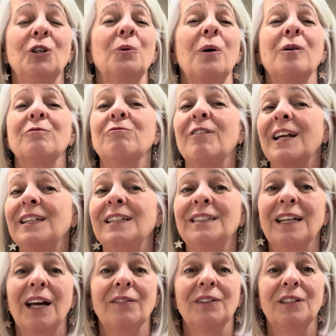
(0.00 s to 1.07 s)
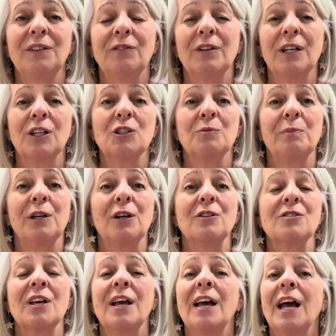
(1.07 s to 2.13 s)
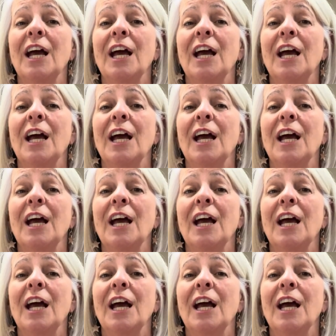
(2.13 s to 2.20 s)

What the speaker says: You are ready to have a different experience,